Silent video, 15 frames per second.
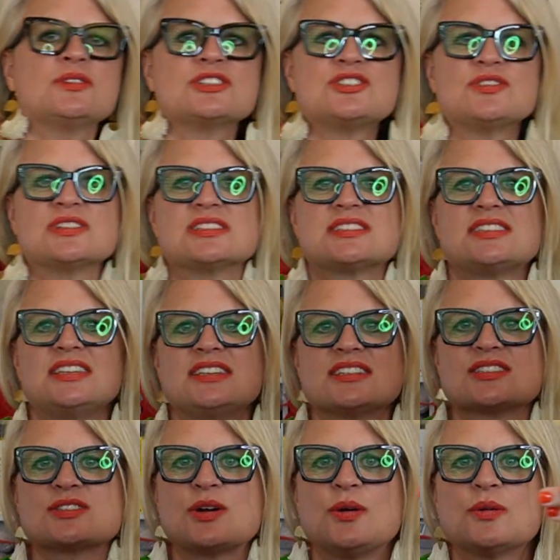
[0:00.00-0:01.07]
which you can see
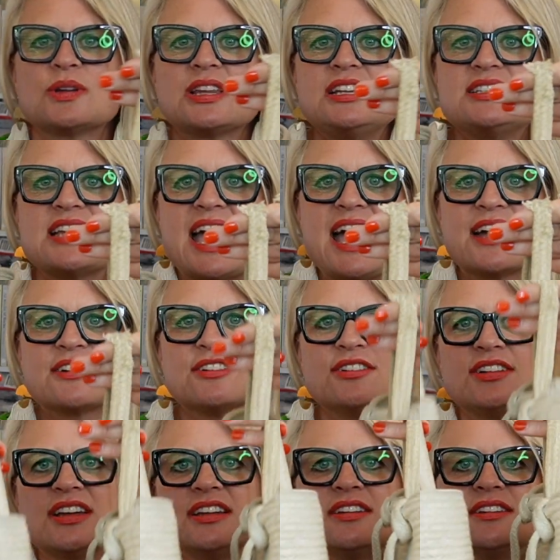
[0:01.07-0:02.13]
is totally
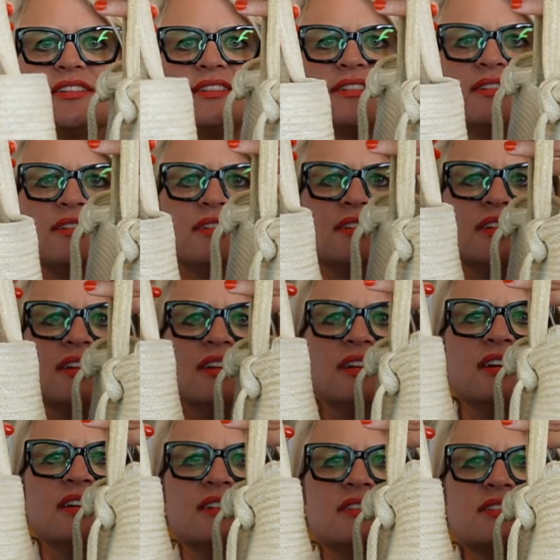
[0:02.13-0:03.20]
tattered and
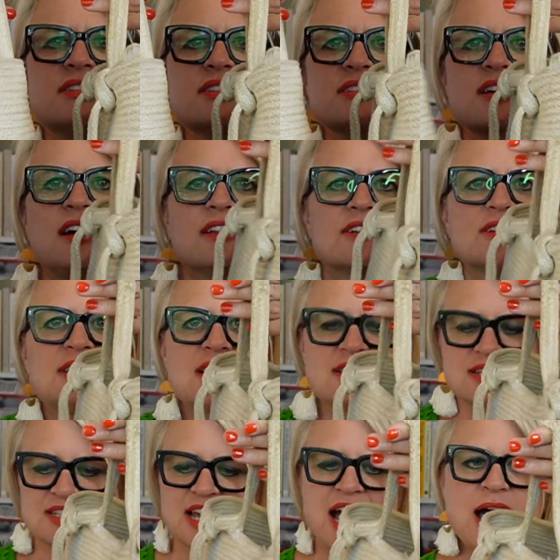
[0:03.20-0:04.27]
discolored at
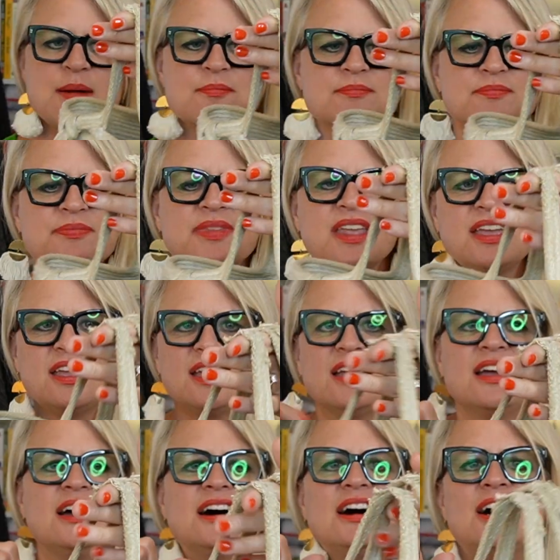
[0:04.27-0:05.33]
the top.
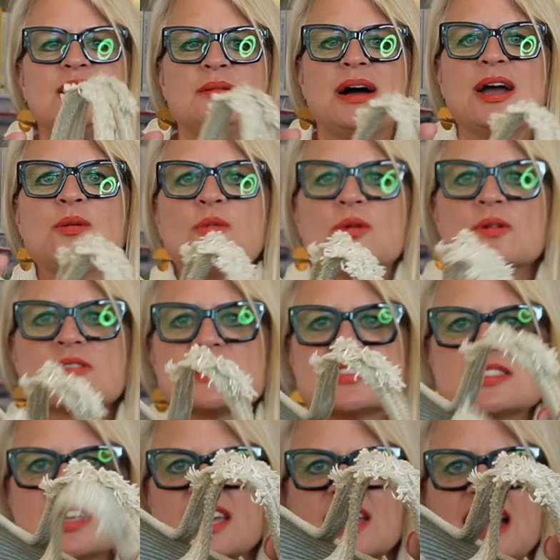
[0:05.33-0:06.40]
I wore
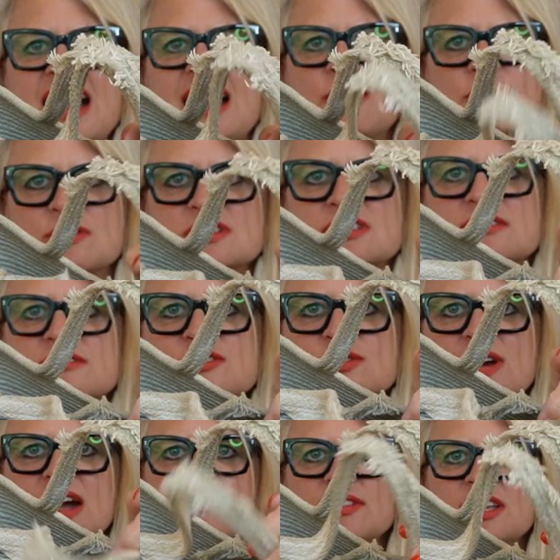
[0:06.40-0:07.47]
this thing out
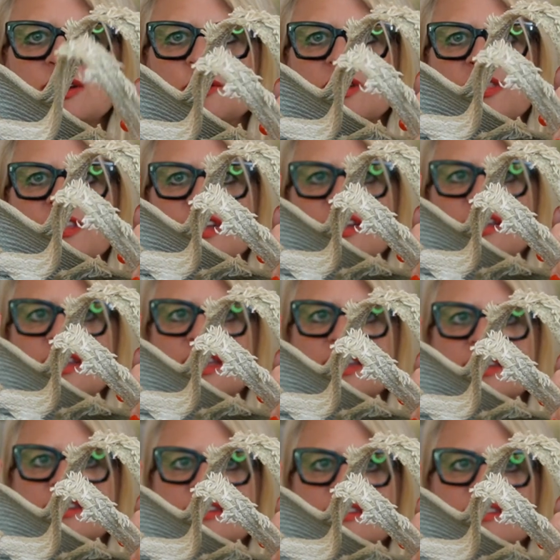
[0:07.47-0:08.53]
traveling with it,
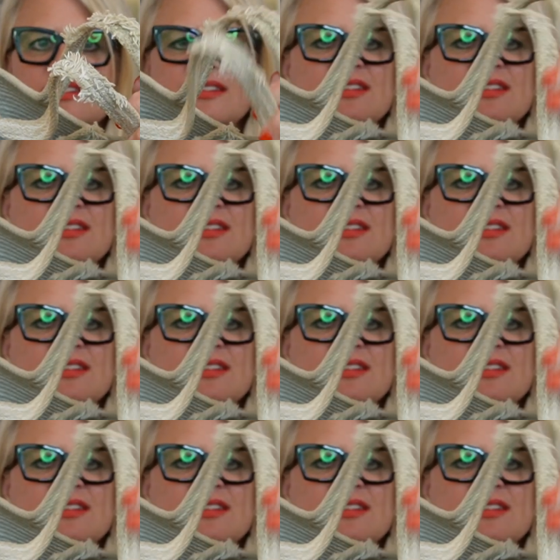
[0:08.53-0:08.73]
and